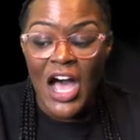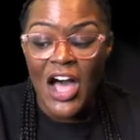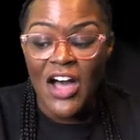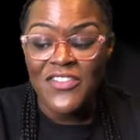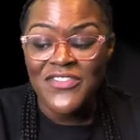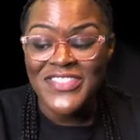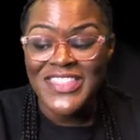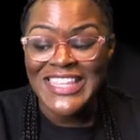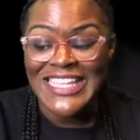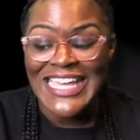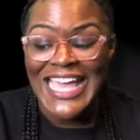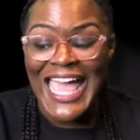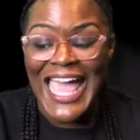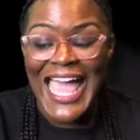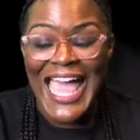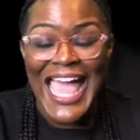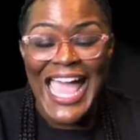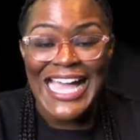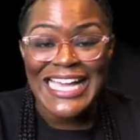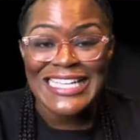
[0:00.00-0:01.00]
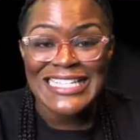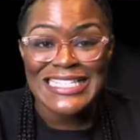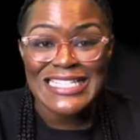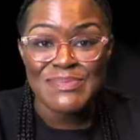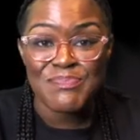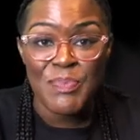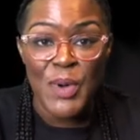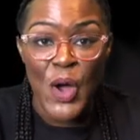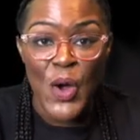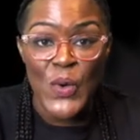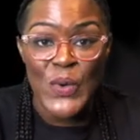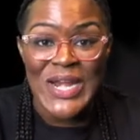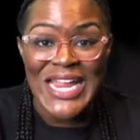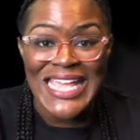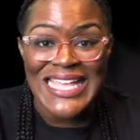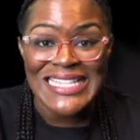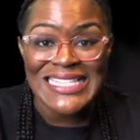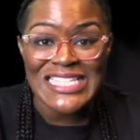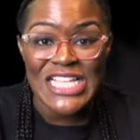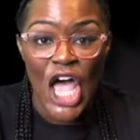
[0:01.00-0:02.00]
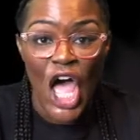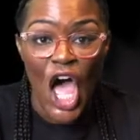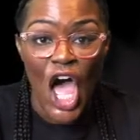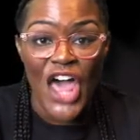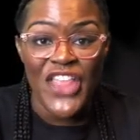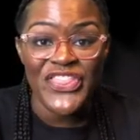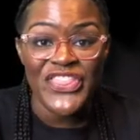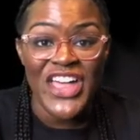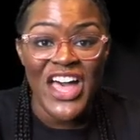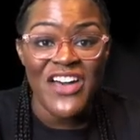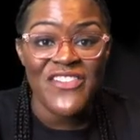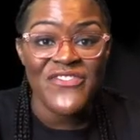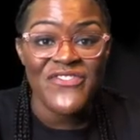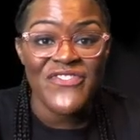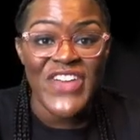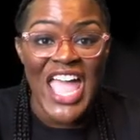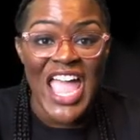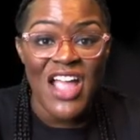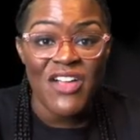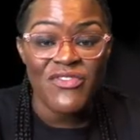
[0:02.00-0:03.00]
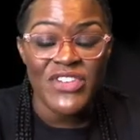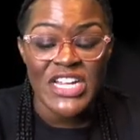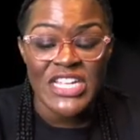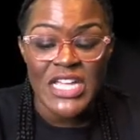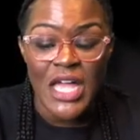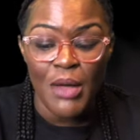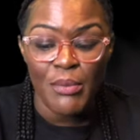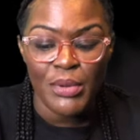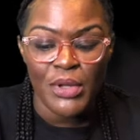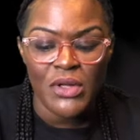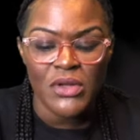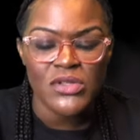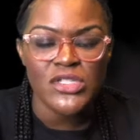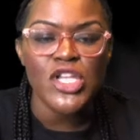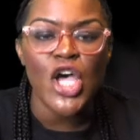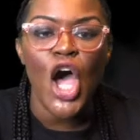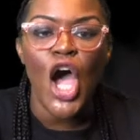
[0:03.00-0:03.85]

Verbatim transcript: of the exponents on the variables.